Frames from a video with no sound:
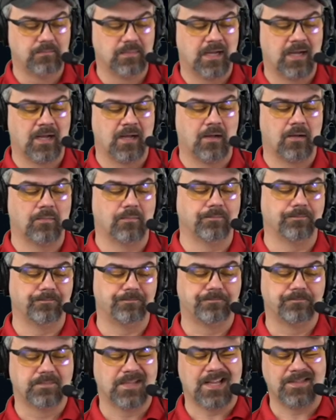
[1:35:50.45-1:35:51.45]

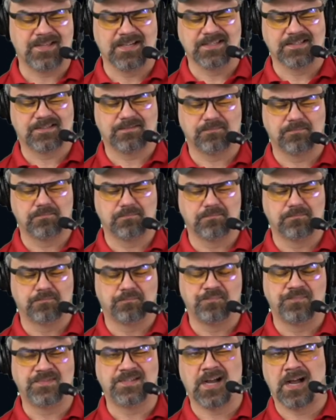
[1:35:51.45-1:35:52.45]
Um, I think it's
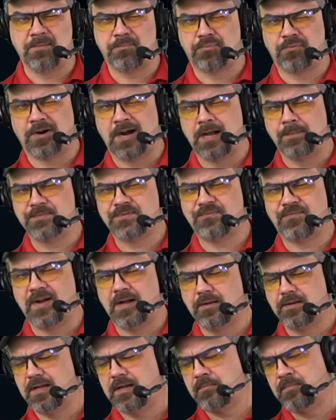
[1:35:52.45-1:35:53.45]
.dot .props
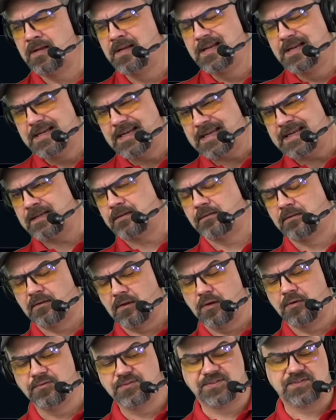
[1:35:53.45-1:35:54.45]
file name. It
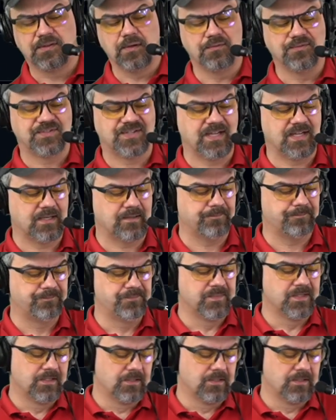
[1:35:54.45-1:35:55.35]
loads those in.